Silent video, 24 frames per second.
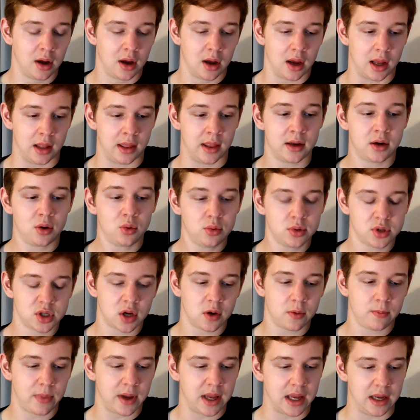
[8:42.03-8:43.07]
And they'd
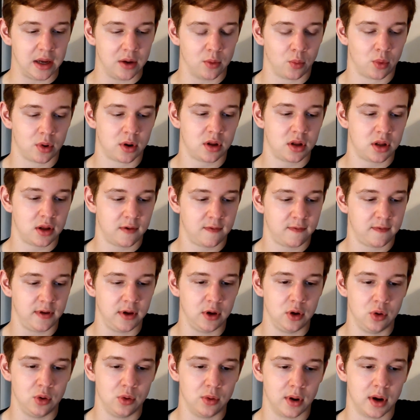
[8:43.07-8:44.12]
also be one of the
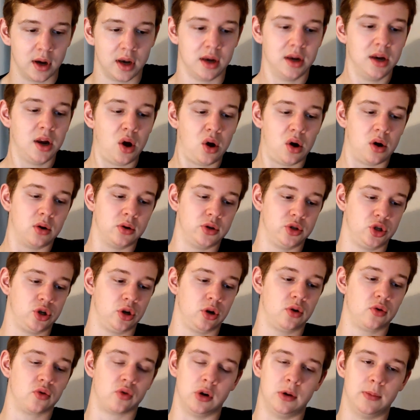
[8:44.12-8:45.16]
few large
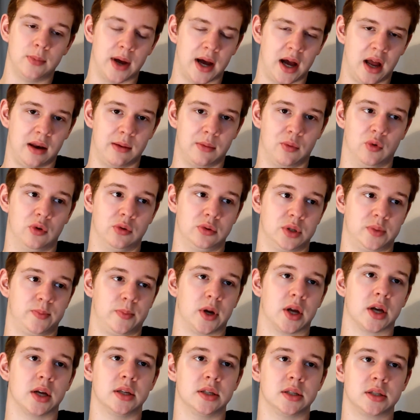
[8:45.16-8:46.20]
group animals,
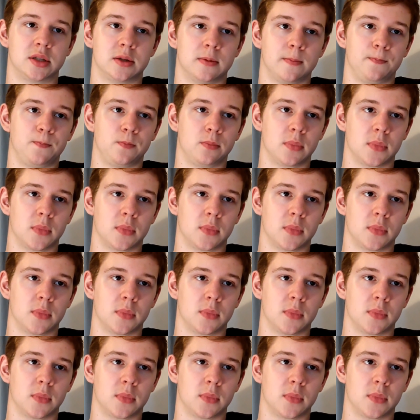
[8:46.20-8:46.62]
because